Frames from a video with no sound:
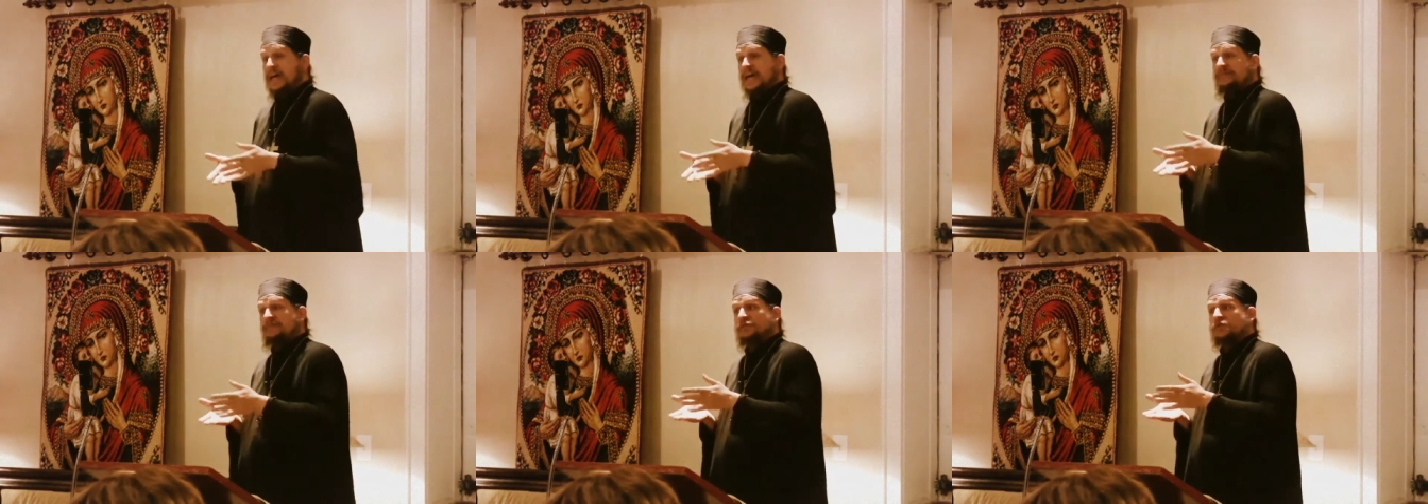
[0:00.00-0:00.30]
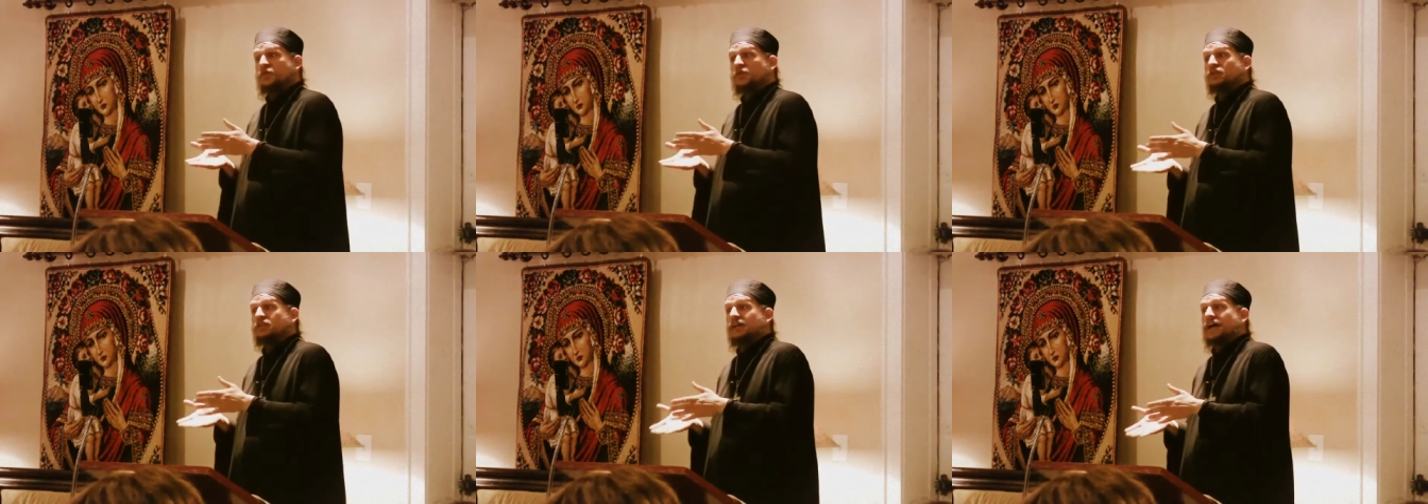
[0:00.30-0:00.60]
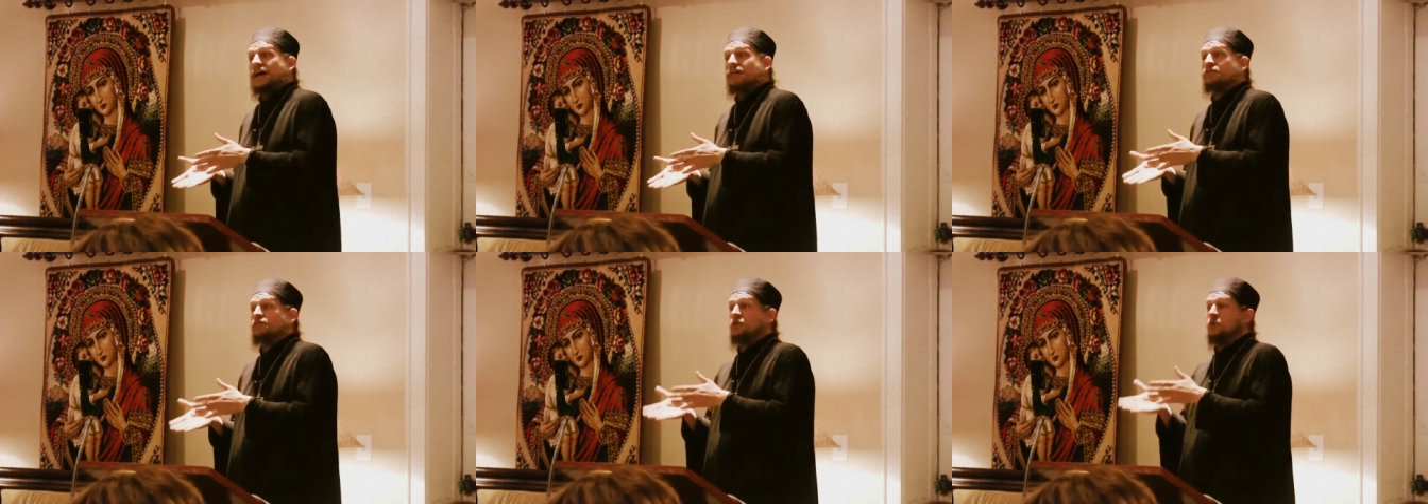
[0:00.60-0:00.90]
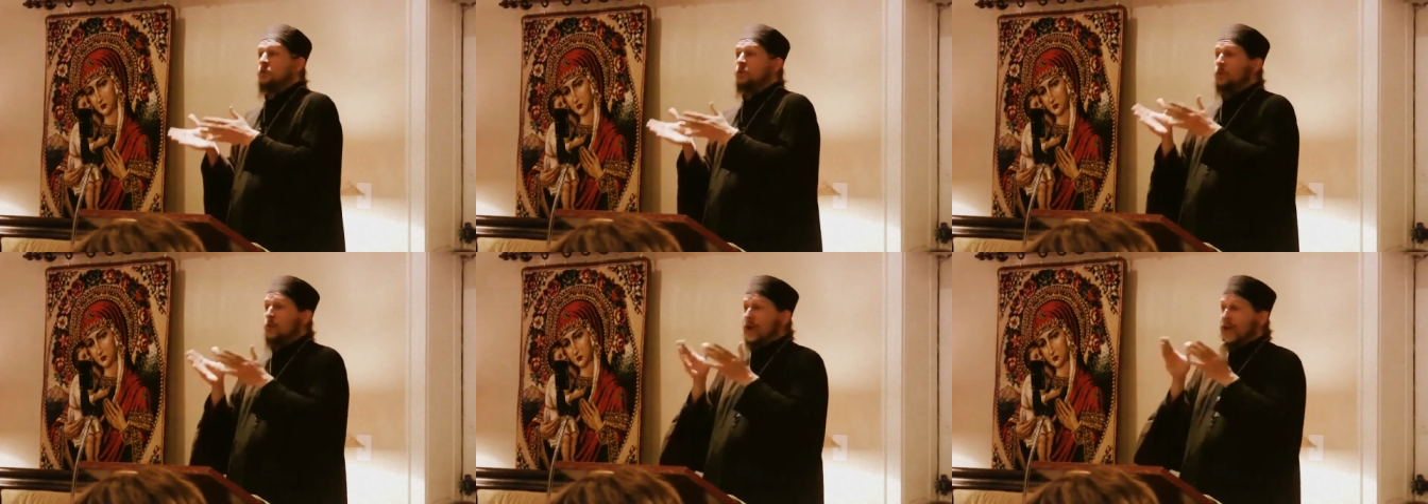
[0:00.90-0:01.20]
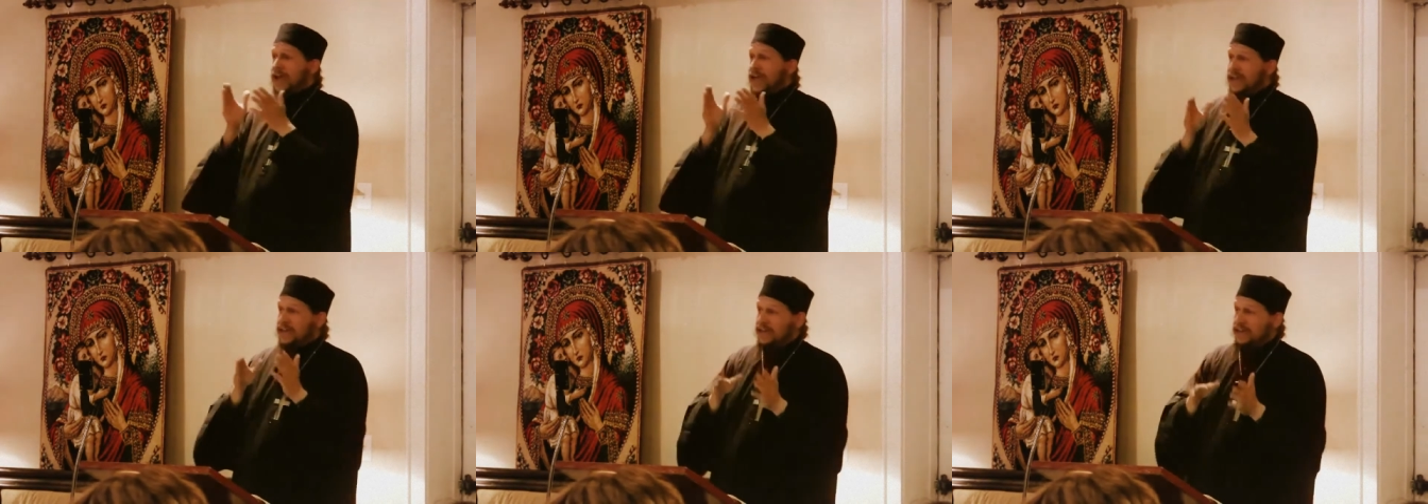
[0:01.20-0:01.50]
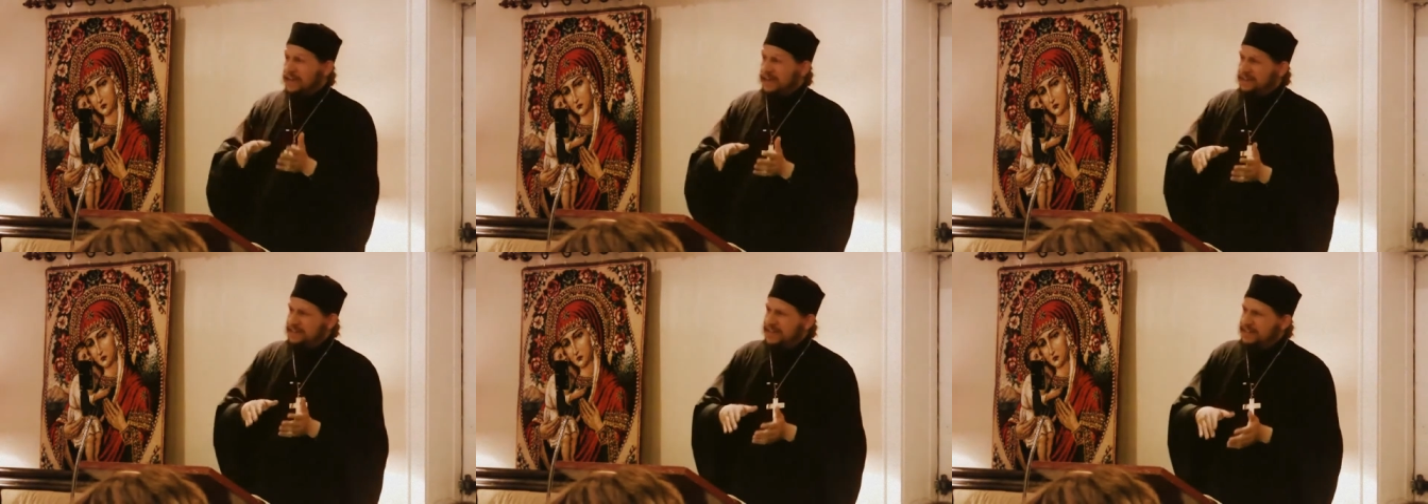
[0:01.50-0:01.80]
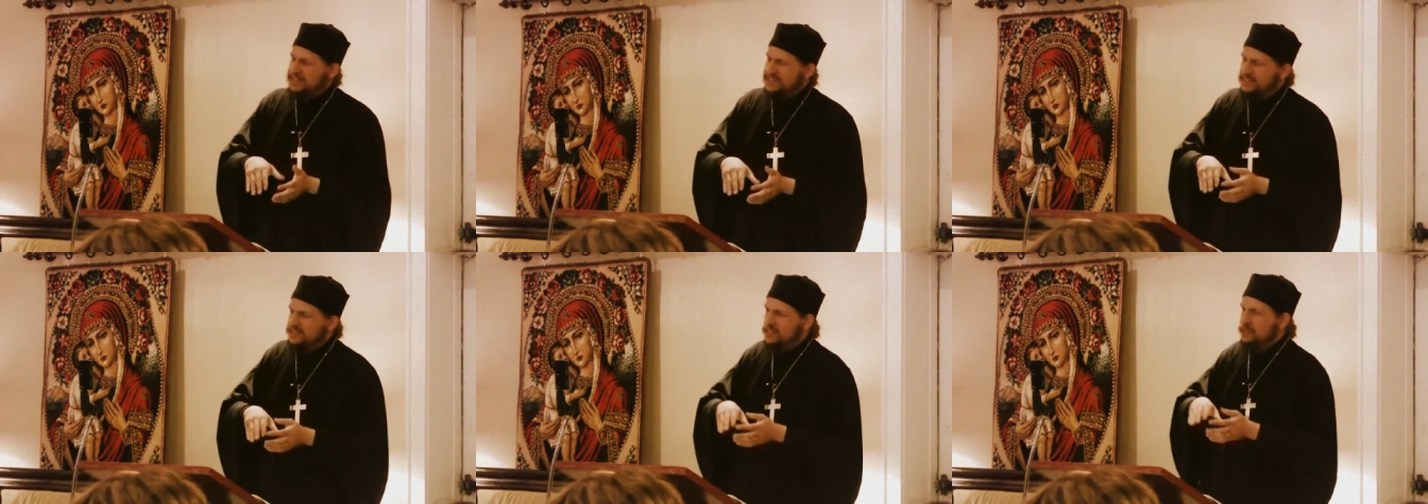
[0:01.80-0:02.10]
If we're going to have the way and
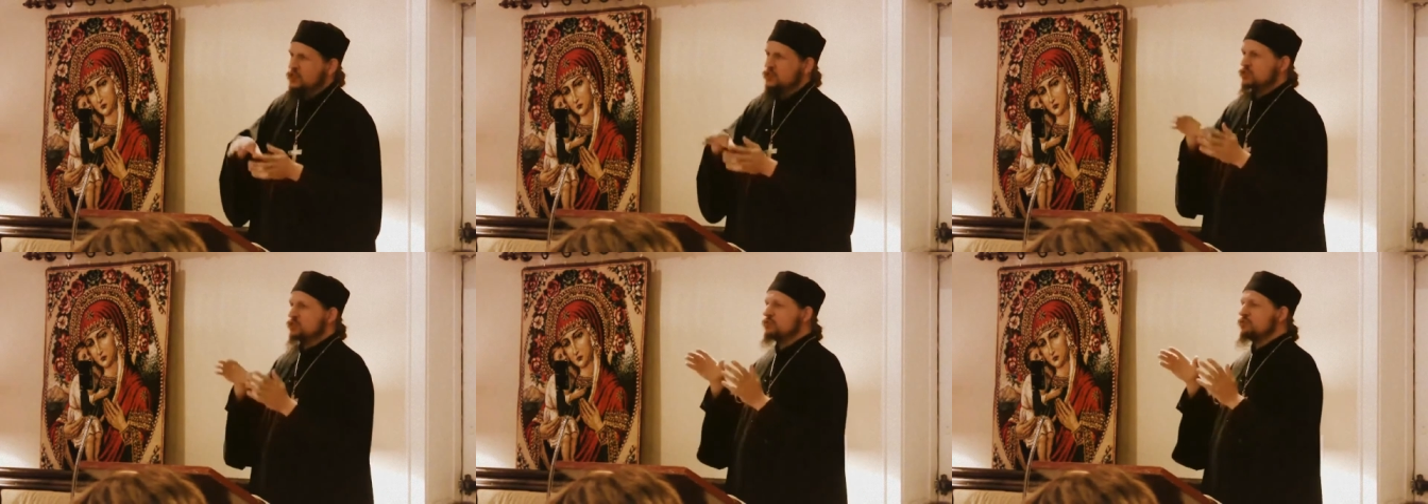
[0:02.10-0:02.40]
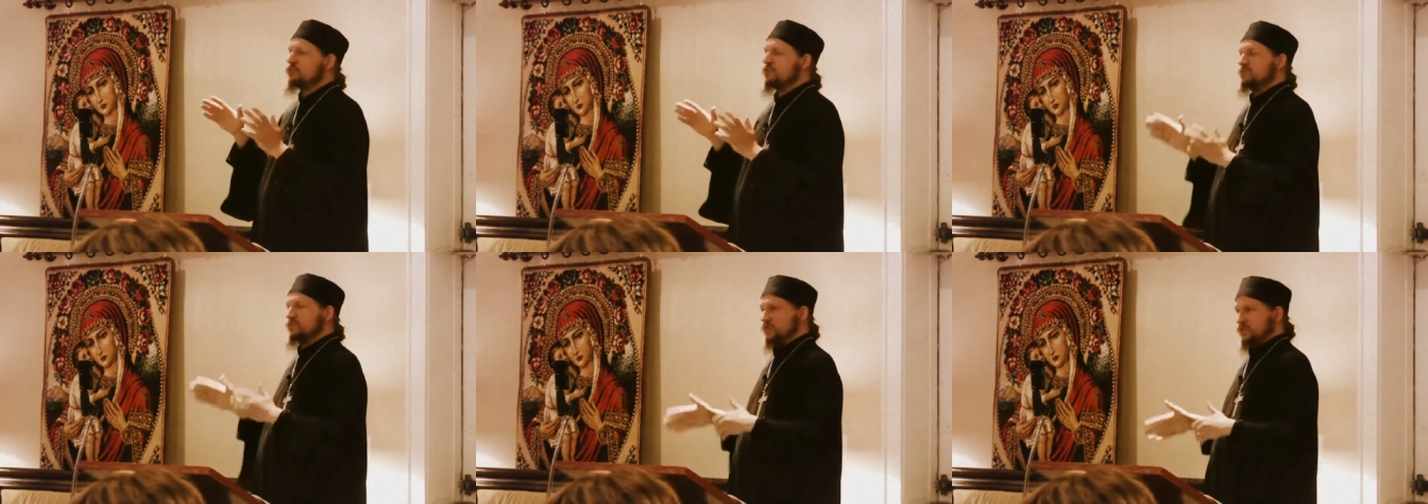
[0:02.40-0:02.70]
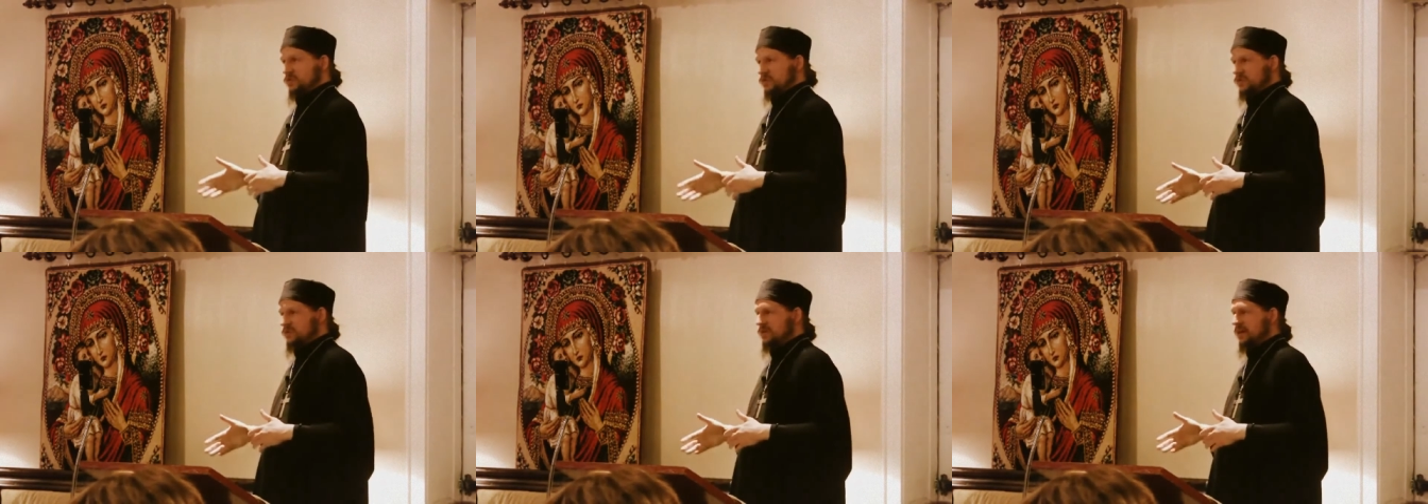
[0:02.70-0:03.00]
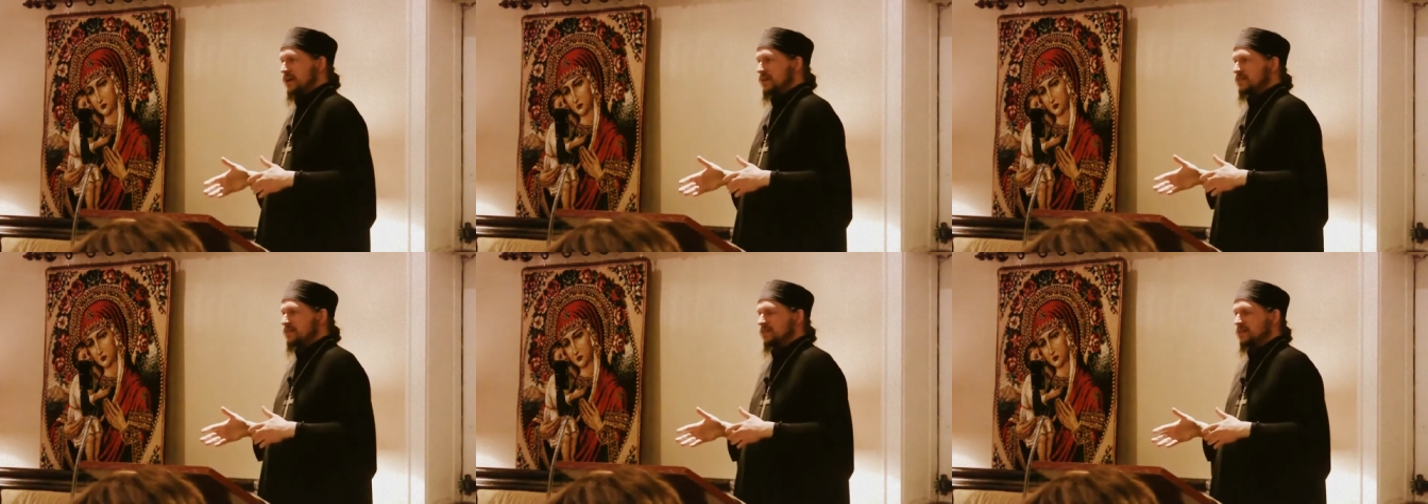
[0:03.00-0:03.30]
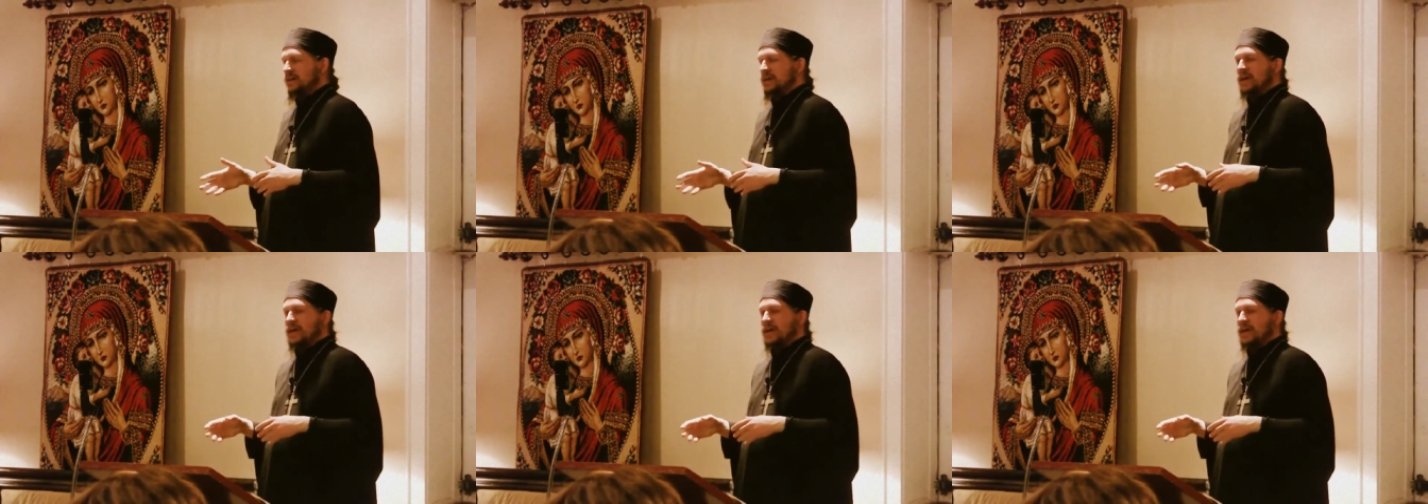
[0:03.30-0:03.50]
not just the truth of Orthodoxy.